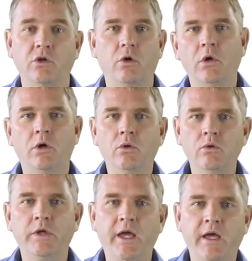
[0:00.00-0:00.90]
You go,
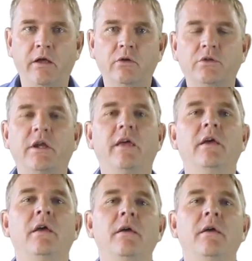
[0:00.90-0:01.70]
oh yeah, I'll go try that.